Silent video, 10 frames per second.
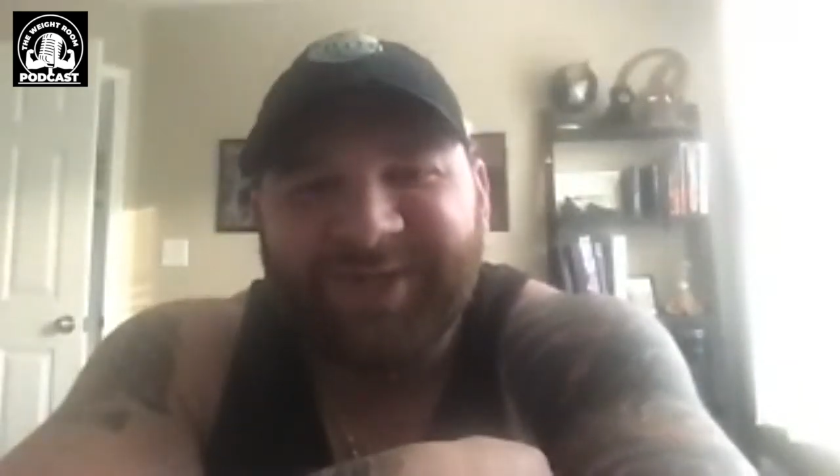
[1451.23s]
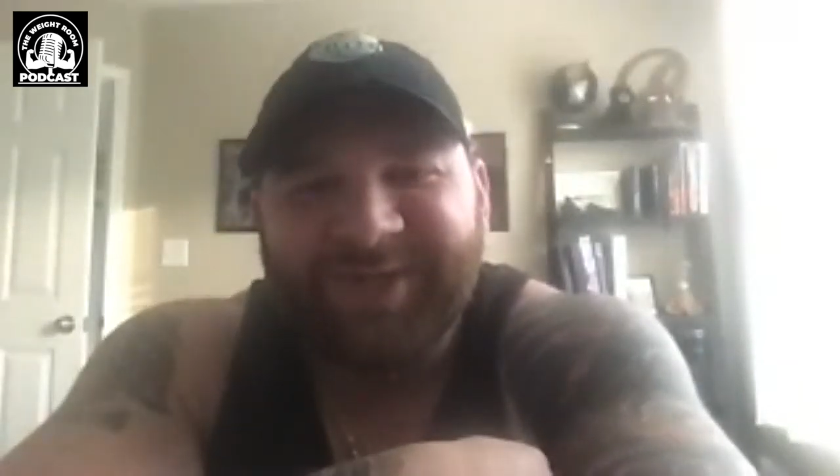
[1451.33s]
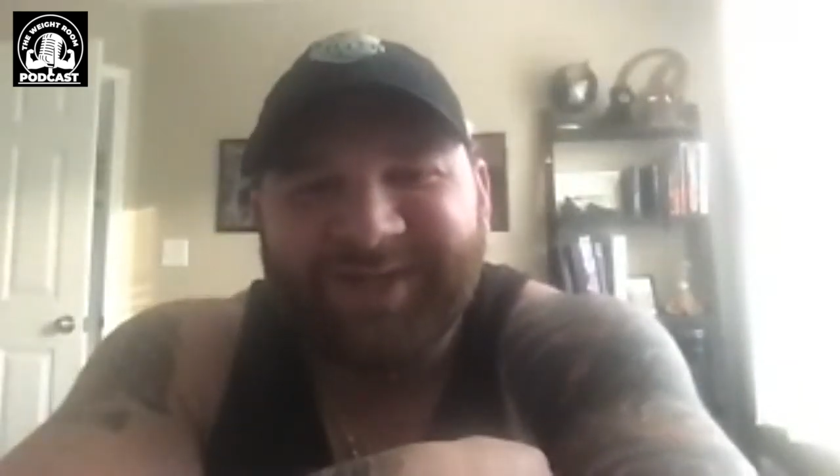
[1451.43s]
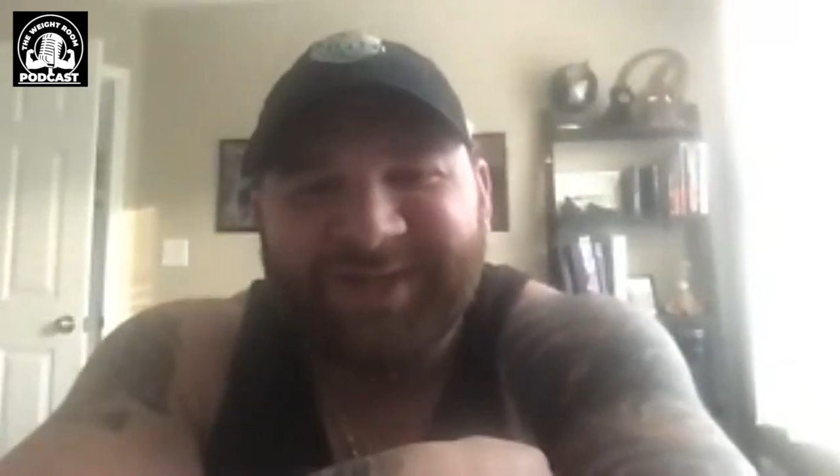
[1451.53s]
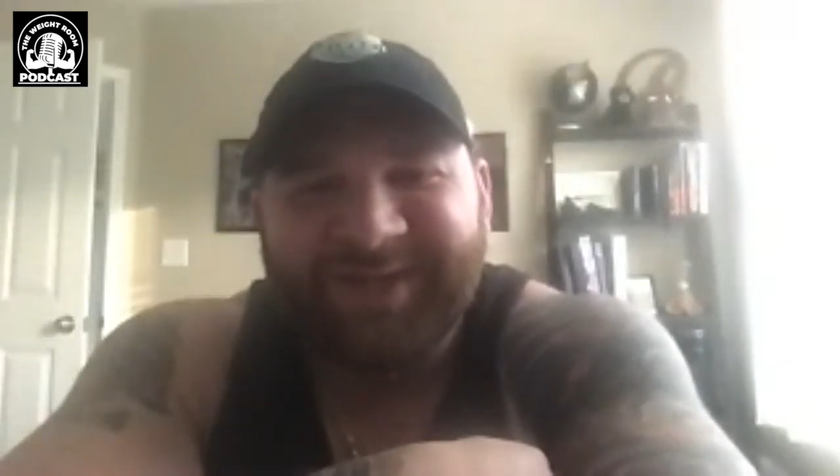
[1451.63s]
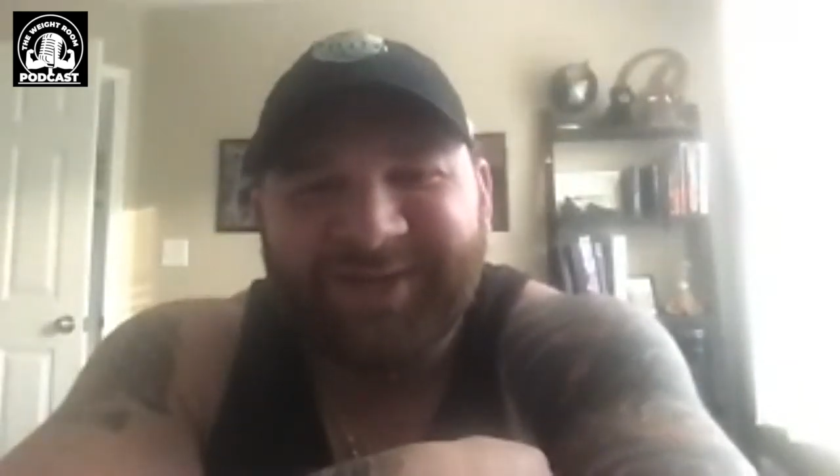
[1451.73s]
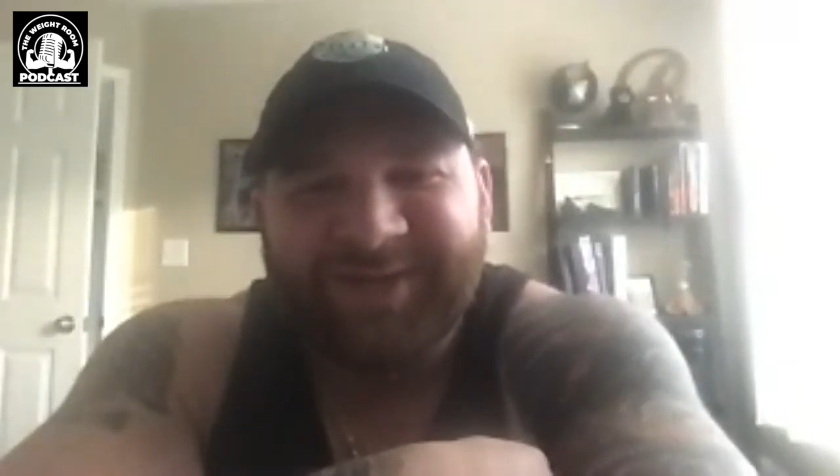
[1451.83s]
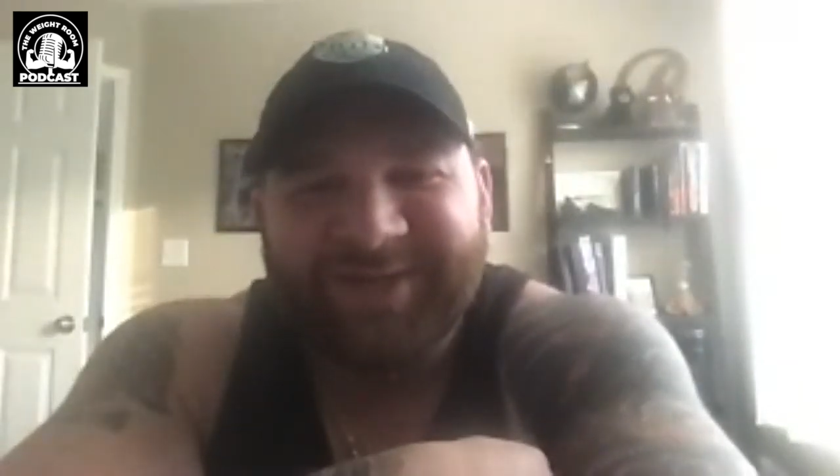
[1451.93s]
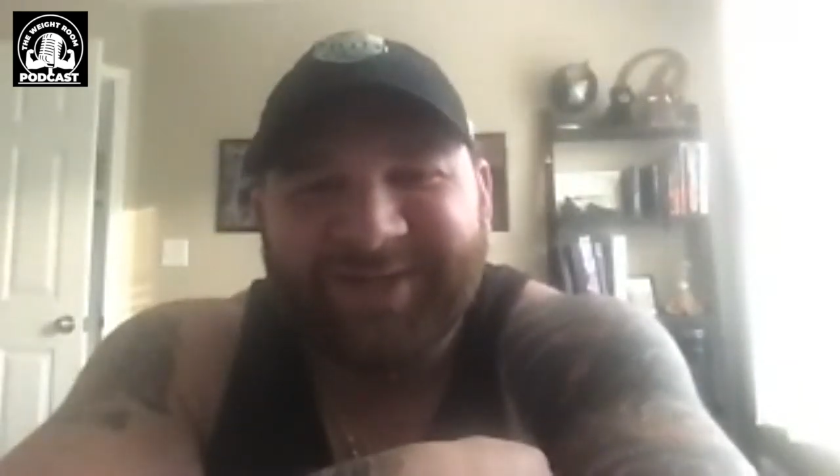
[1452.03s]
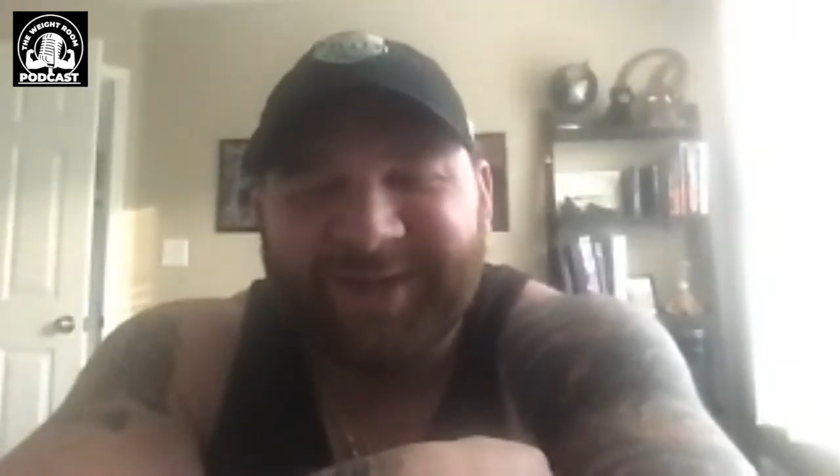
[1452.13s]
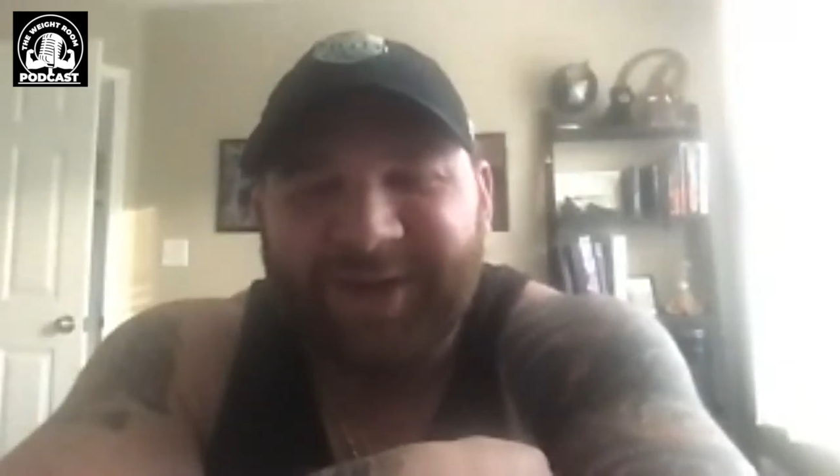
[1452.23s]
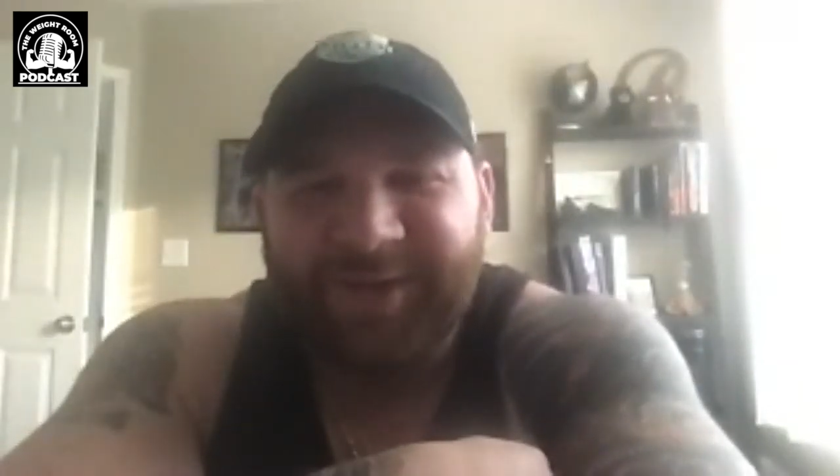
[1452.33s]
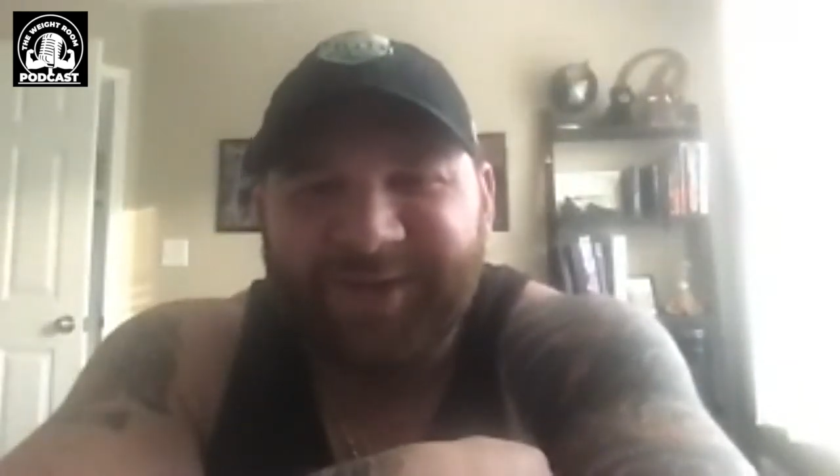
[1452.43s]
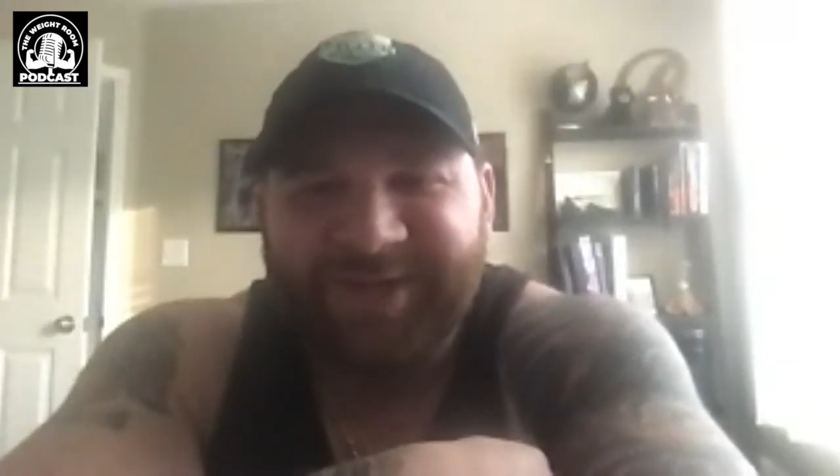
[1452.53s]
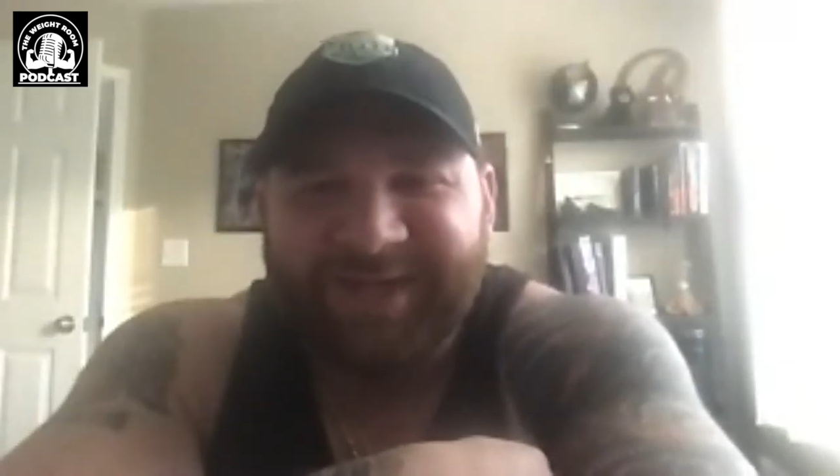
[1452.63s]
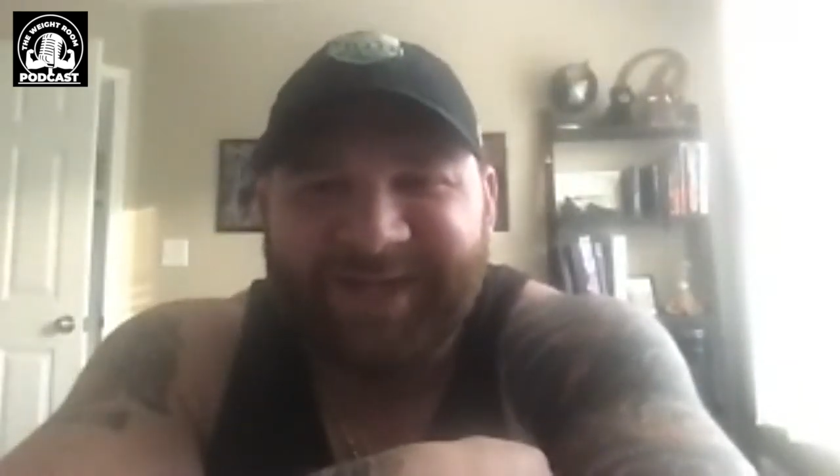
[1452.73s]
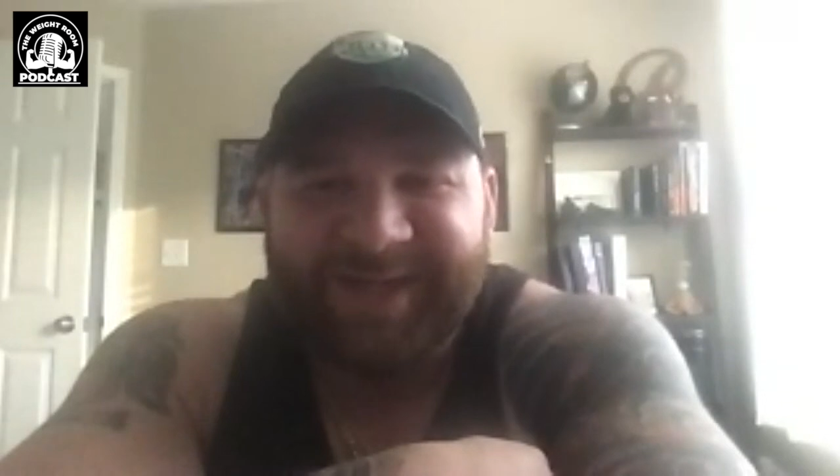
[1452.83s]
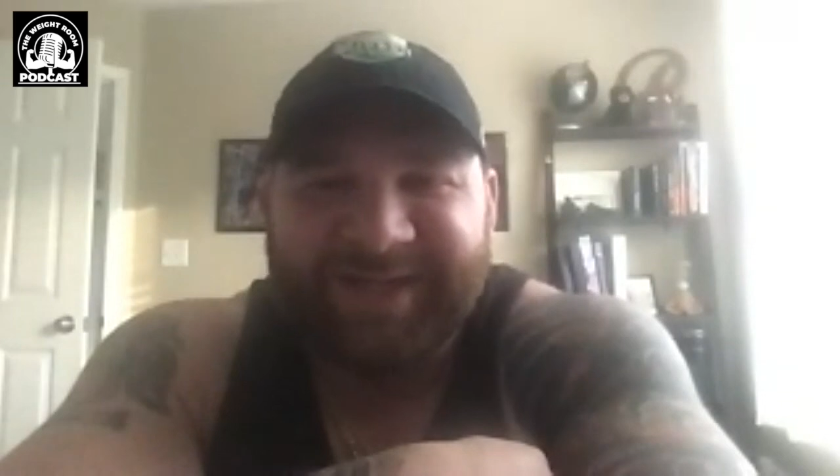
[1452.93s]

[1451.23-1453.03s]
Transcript: you can do as a coach. And